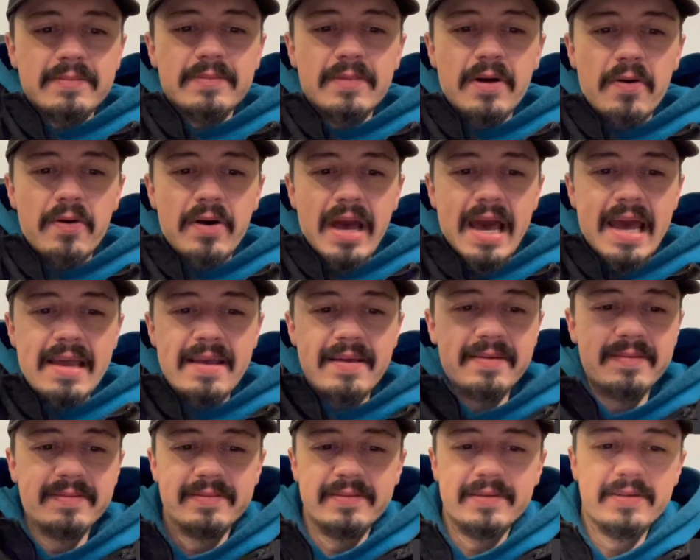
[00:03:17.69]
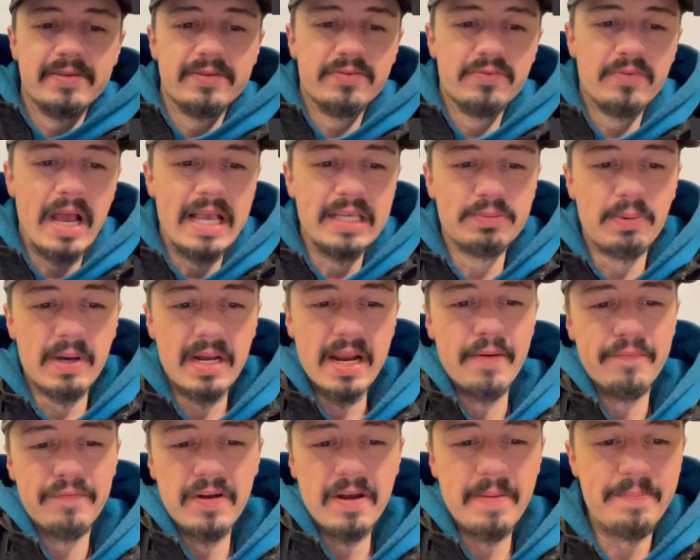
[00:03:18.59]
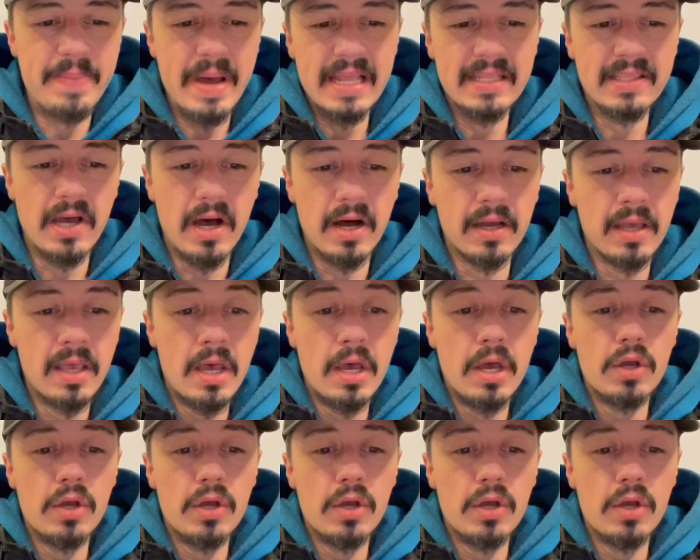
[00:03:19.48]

Okay? Raise one up for the Ben Dog.